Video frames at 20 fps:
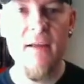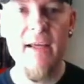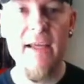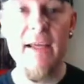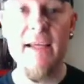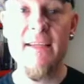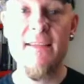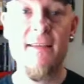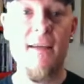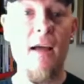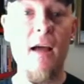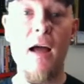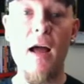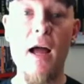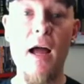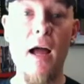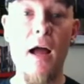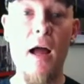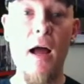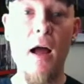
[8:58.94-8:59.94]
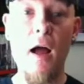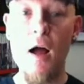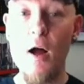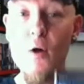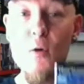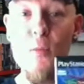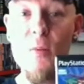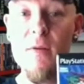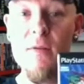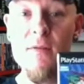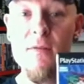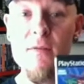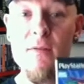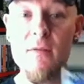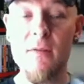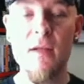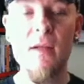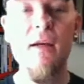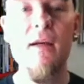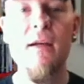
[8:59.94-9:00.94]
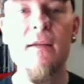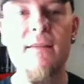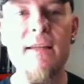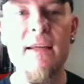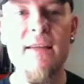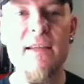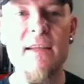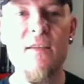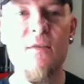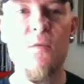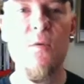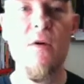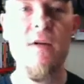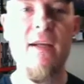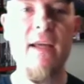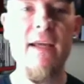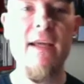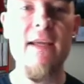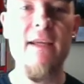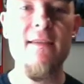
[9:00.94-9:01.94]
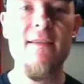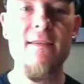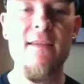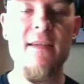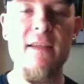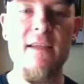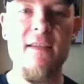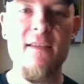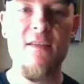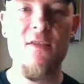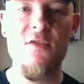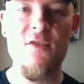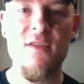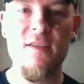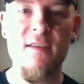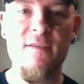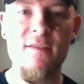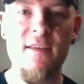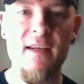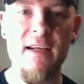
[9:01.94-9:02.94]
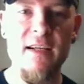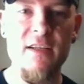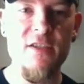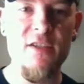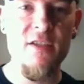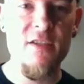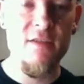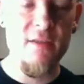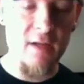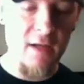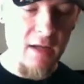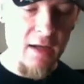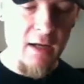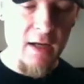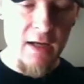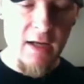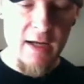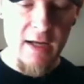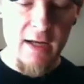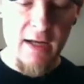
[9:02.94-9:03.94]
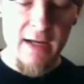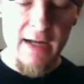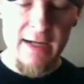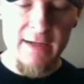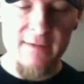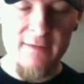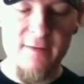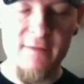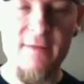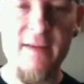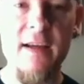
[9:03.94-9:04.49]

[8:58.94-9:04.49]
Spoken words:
is opened. Now, this one is the Sunsoft collection, and